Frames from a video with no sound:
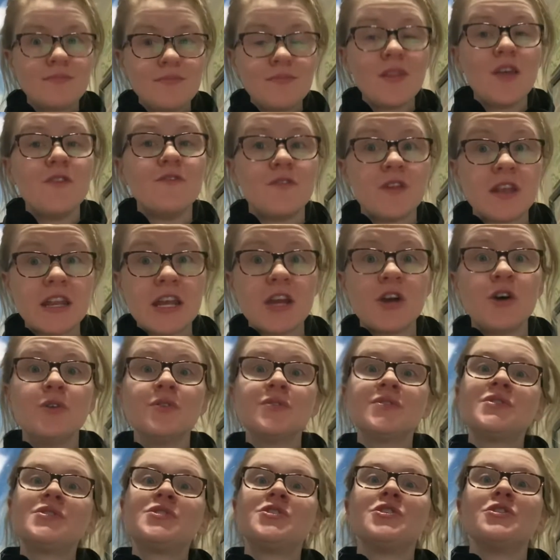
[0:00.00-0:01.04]

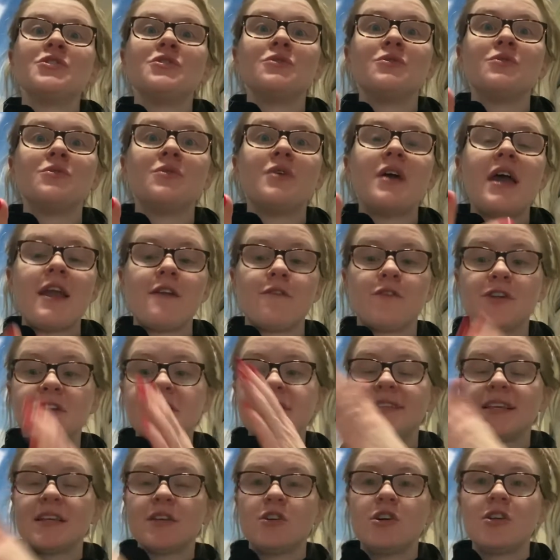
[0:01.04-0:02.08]
videos to every
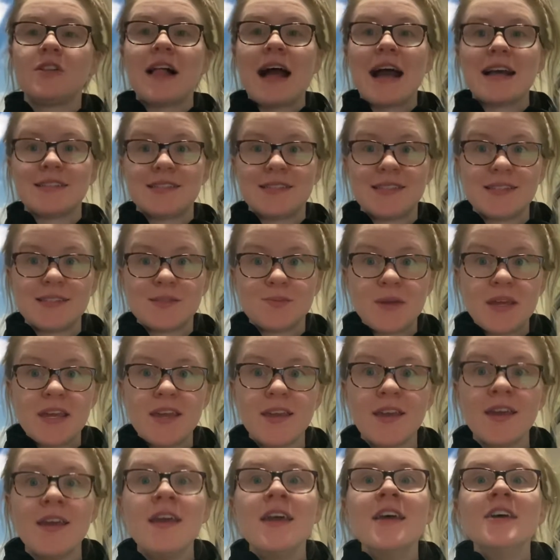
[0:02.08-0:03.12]
single class this
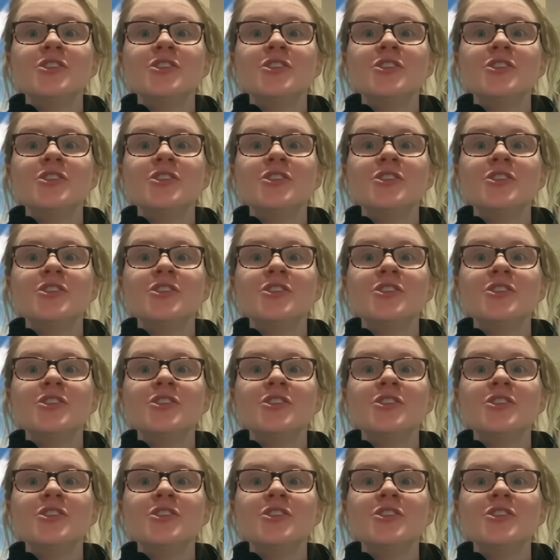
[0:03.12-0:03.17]
week,